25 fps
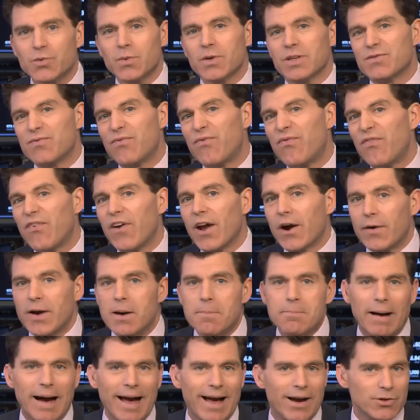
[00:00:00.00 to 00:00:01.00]
one is
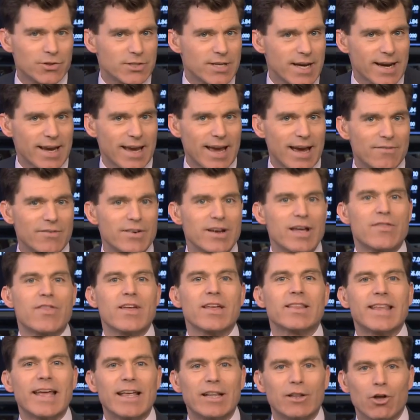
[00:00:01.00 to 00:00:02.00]
very biotech heavy. I
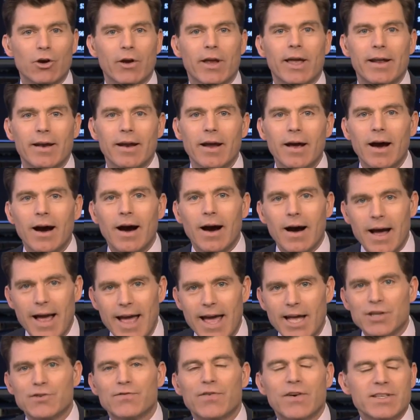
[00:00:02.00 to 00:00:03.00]
think they look at uh,
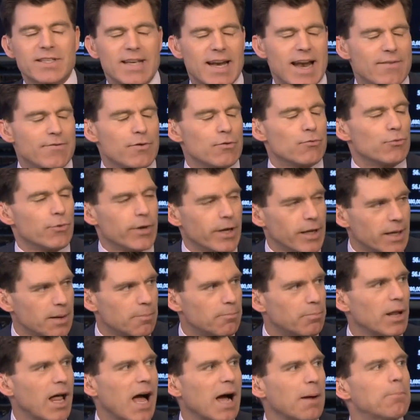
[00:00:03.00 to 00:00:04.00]
hedge funds that have a really
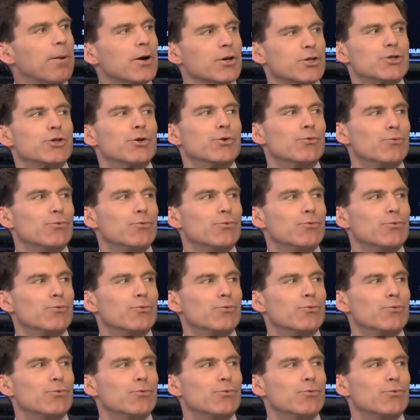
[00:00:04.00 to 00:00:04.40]
blockbuster